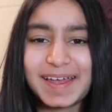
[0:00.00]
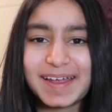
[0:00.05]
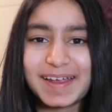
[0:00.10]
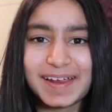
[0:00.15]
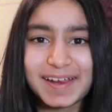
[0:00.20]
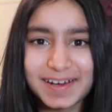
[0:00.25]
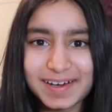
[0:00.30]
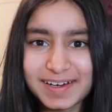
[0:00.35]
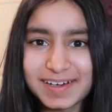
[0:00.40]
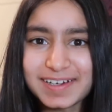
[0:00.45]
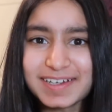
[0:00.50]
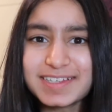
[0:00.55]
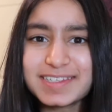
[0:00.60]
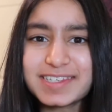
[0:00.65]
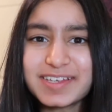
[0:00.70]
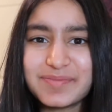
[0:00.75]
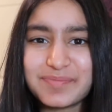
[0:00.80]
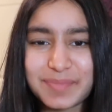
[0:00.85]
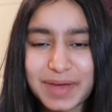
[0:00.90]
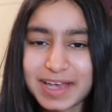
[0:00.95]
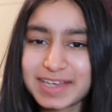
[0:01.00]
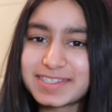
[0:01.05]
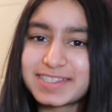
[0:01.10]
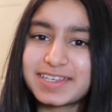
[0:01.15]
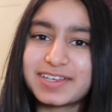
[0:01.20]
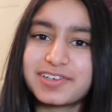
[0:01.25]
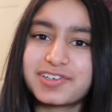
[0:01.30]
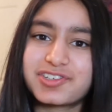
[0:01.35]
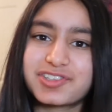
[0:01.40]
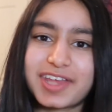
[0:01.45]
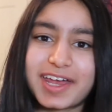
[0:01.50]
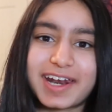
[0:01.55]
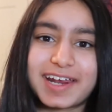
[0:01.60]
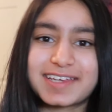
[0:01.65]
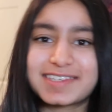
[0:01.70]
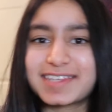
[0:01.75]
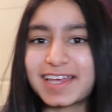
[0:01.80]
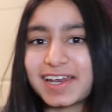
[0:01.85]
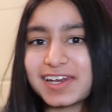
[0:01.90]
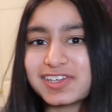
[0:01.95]
here is the message that I
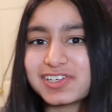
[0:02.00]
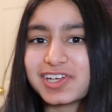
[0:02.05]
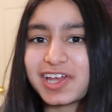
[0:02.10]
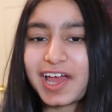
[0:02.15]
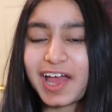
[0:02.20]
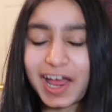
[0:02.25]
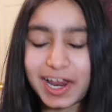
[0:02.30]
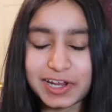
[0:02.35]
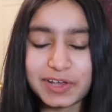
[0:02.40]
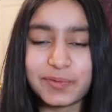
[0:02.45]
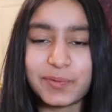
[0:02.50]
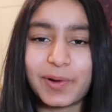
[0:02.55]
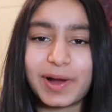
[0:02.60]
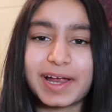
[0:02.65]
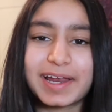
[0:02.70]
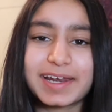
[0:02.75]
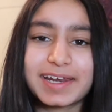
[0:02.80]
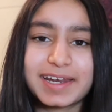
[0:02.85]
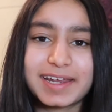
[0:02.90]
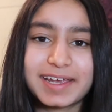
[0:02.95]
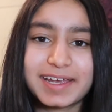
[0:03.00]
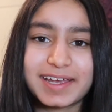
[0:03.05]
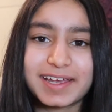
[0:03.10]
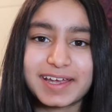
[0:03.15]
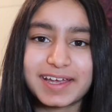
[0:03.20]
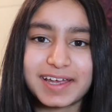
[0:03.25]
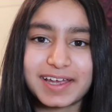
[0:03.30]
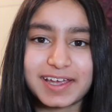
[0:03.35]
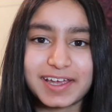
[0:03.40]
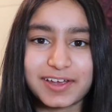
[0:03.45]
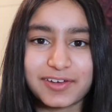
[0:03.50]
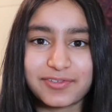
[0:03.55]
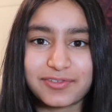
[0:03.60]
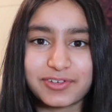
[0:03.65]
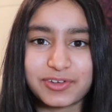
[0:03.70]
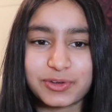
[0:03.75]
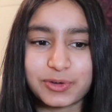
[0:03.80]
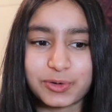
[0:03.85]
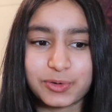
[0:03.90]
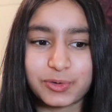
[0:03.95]
send to anyone if
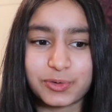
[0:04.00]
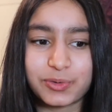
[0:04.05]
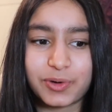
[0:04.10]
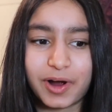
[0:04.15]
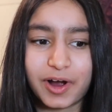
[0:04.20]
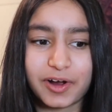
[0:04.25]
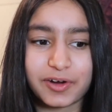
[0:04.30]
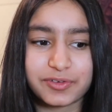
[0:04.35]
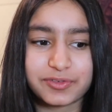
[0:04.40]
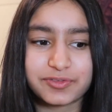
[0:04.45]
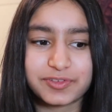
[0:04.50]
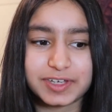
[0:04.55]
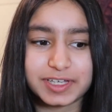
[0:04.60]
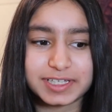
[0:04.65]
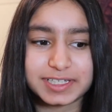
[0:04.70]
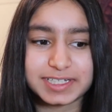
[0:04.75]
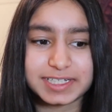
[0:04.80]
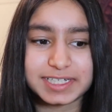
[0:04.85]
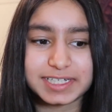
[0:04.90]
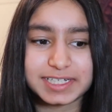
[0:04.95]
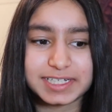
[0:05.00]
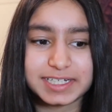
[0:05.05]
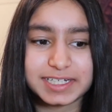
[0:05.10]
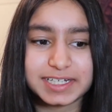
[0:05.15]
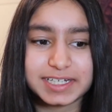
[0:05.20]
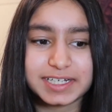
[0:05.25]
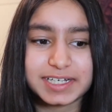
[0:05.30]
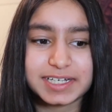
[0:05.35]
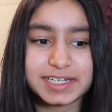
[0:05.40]
you are feeling